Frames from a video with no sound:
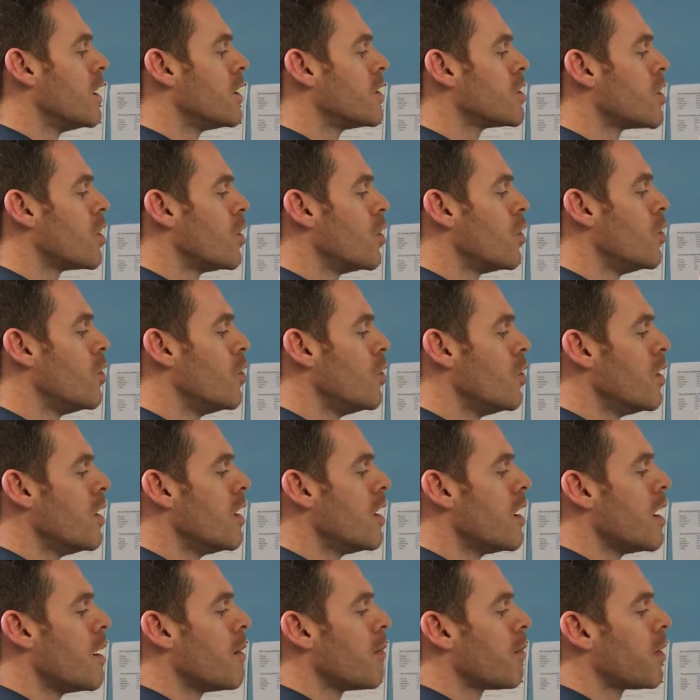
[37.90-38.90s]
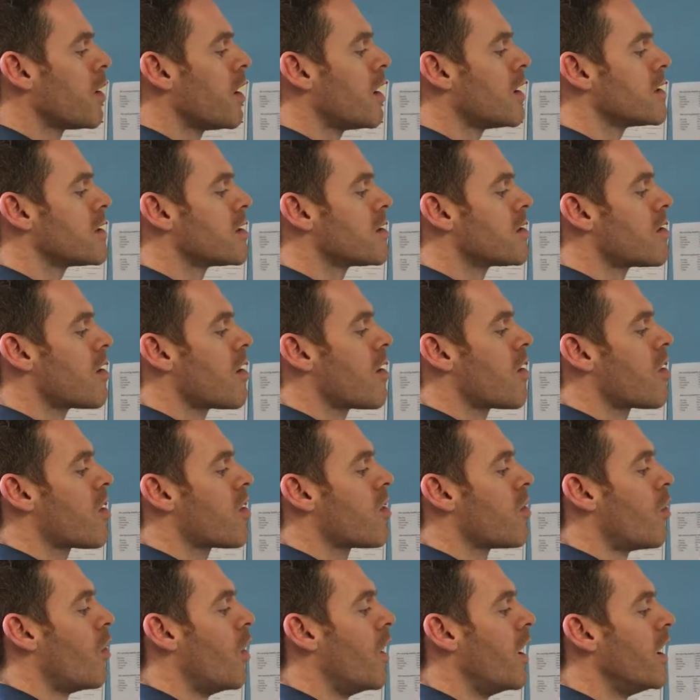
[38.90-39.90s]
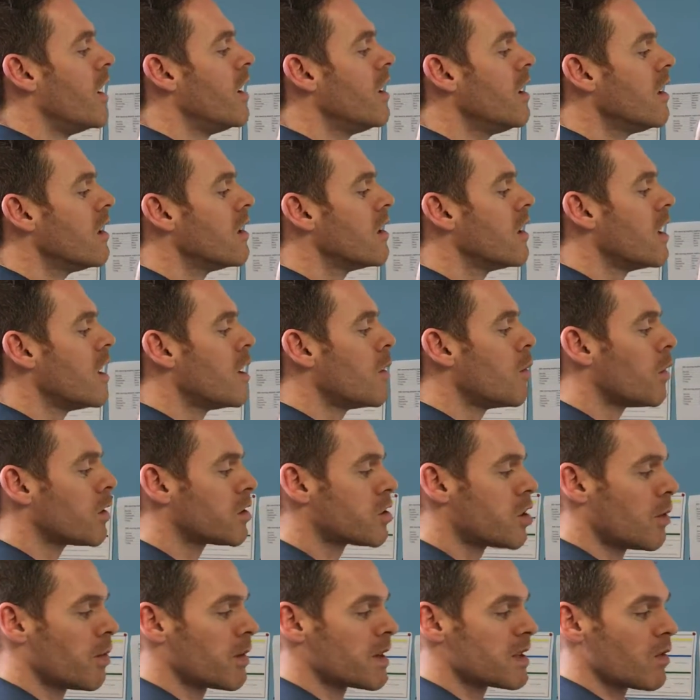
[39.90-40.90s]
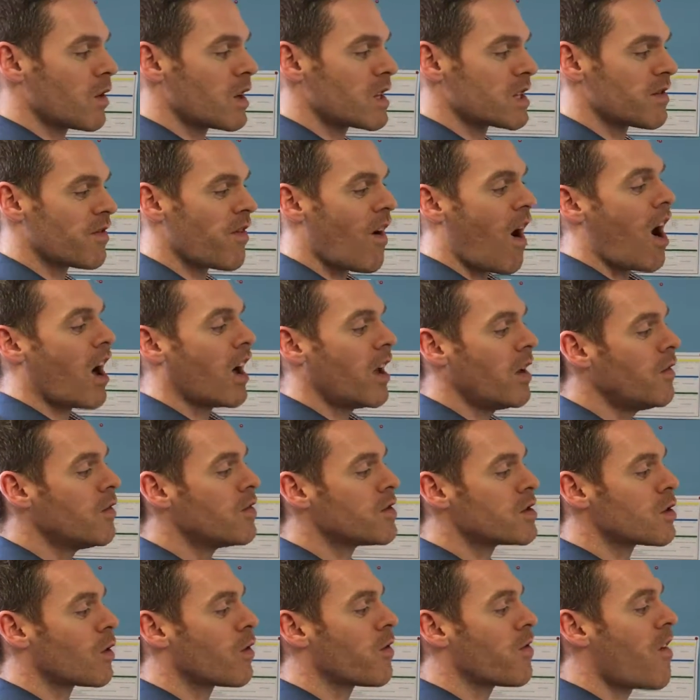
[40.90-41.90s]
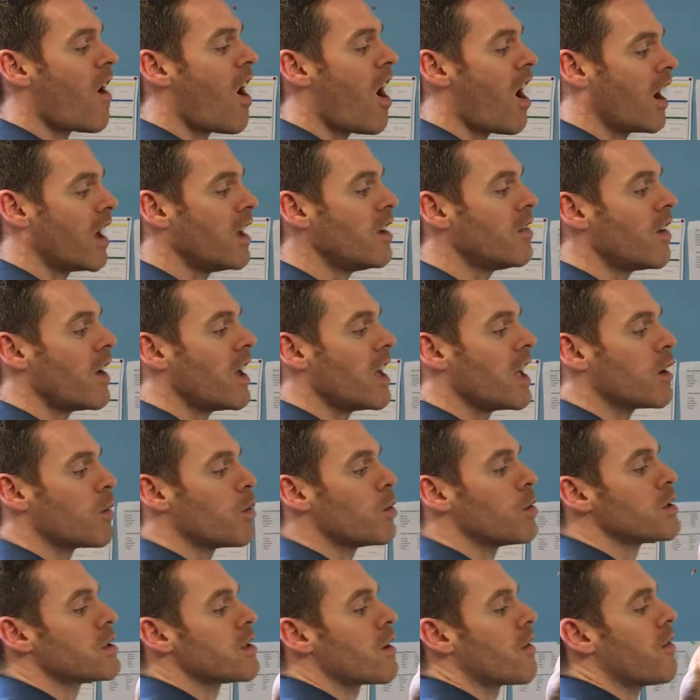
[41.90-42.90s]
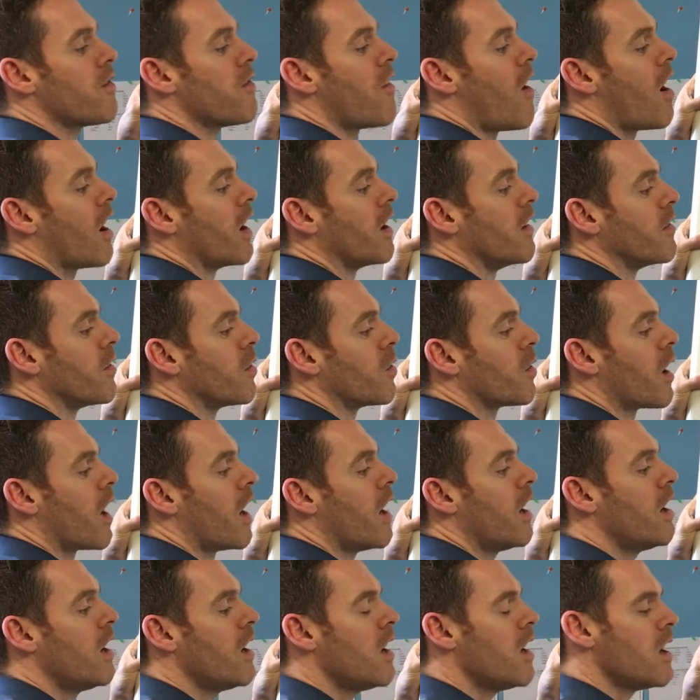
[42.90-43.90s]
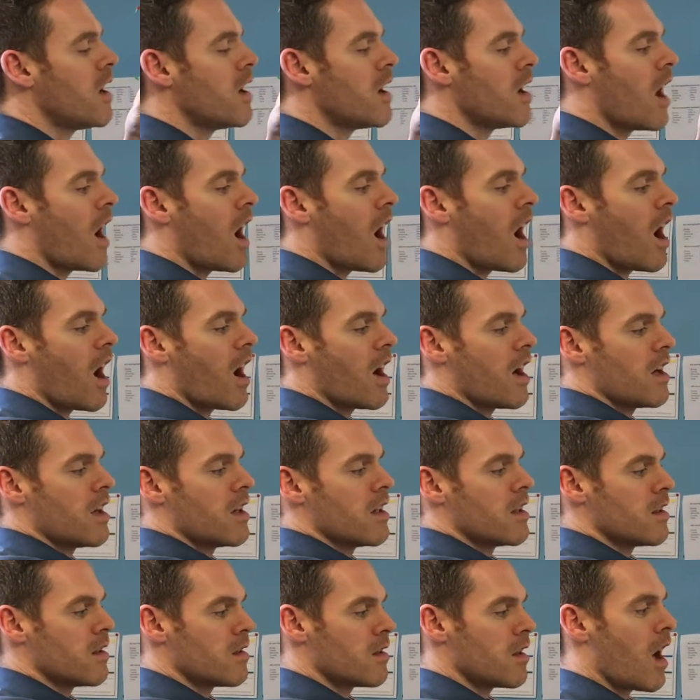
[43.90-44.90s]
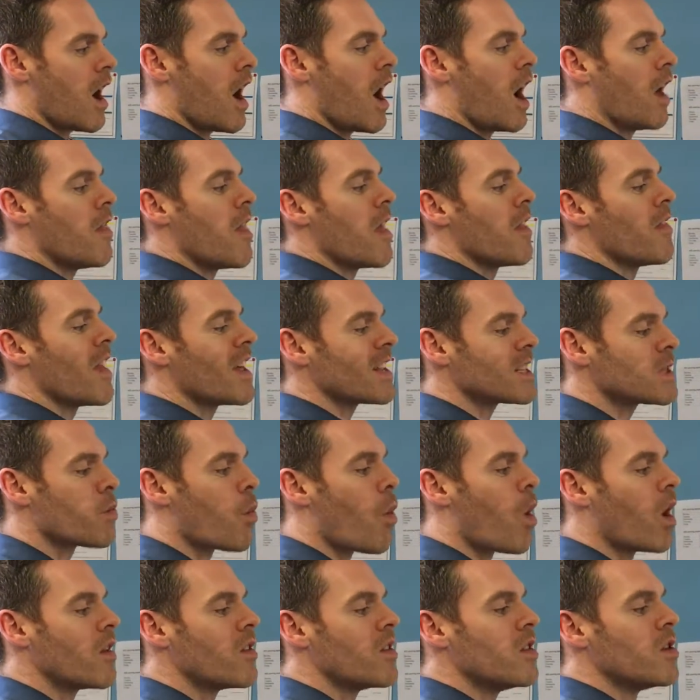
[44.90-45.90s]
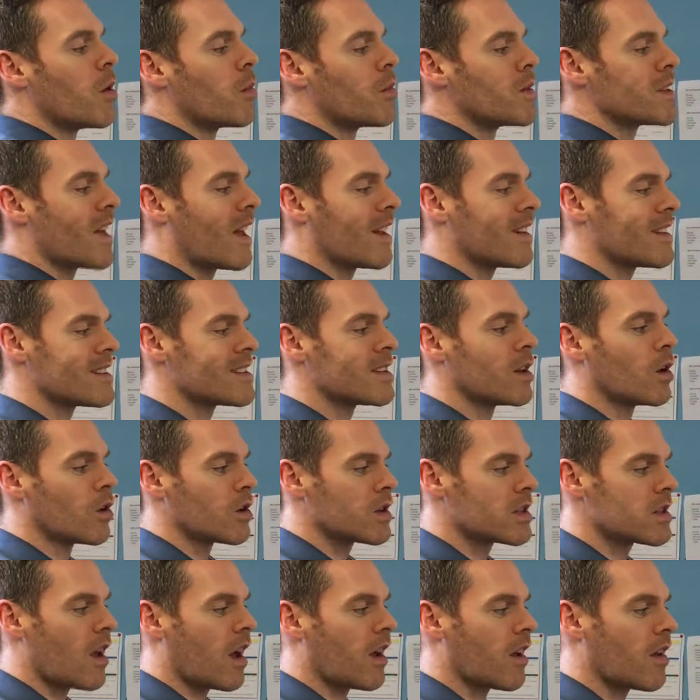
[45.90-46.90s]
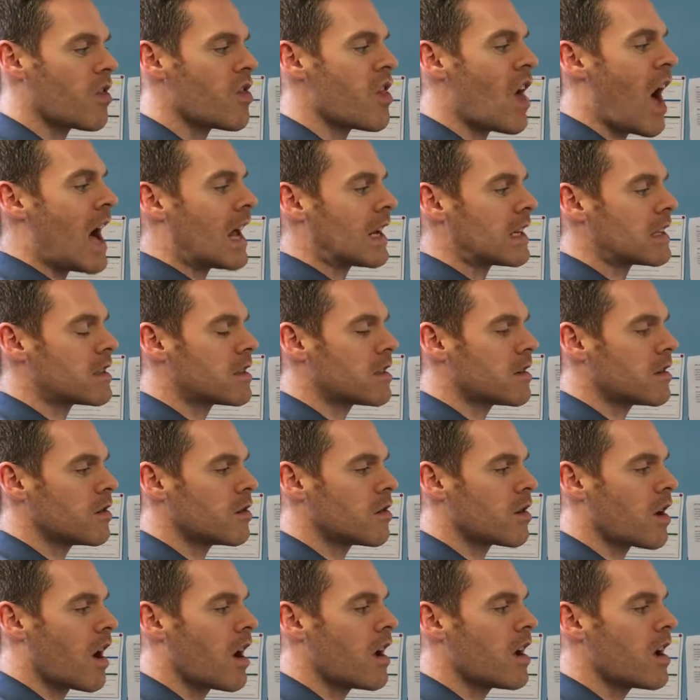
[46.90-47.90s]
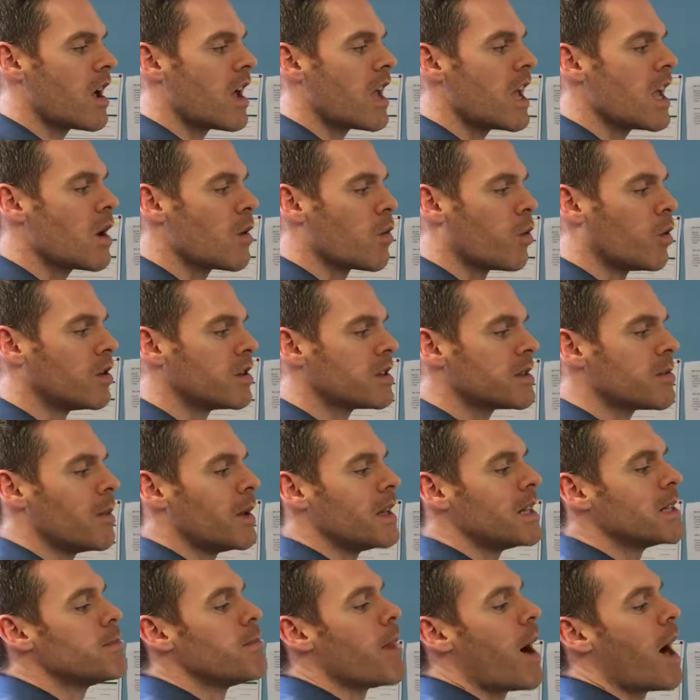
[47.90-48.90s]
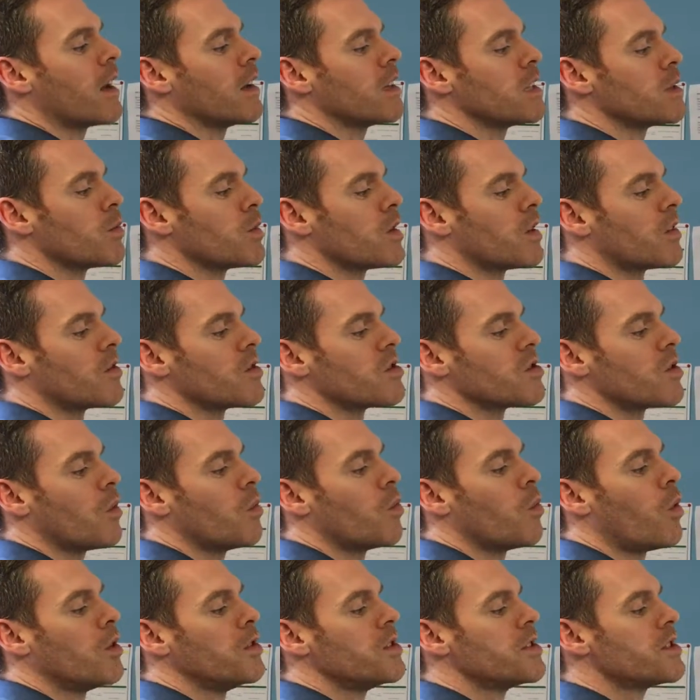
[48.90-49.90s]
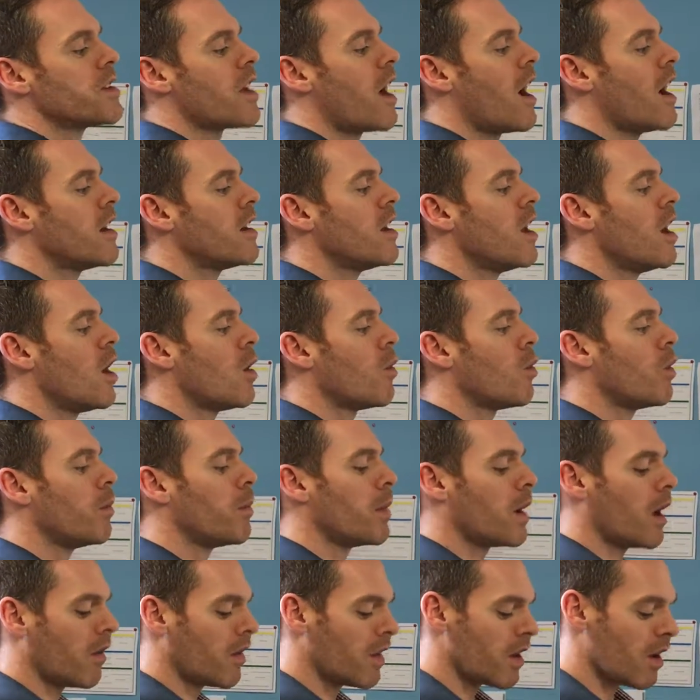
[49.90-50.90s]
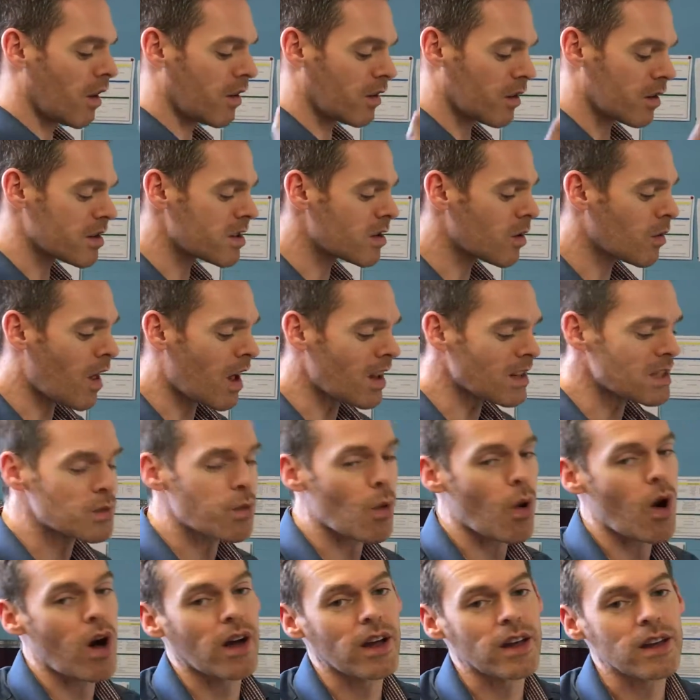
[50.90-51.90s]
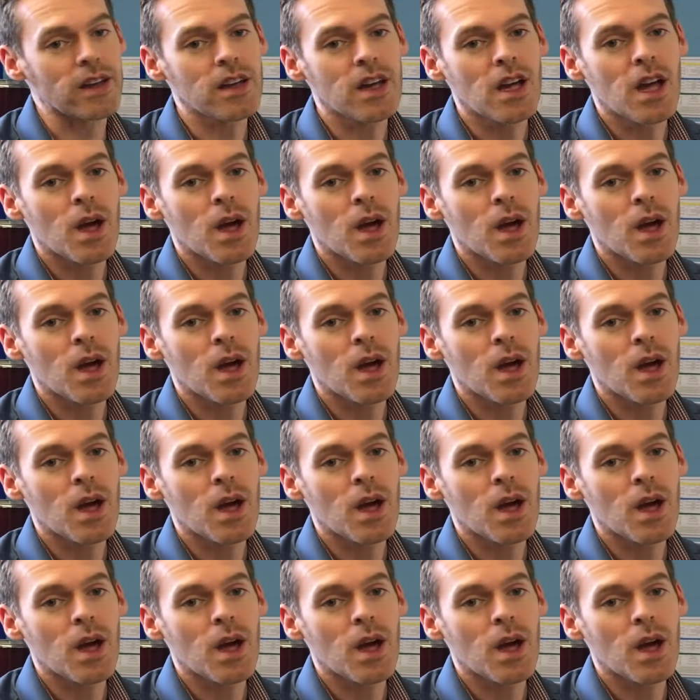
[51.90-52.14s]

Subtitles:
2 plus 3, well 2 plus 3 is 5, so 5 equals 5, okay? And then that's why the number sentence looks like that, okay? Equals means balance. Whatever is on one side will be on the other. So that's why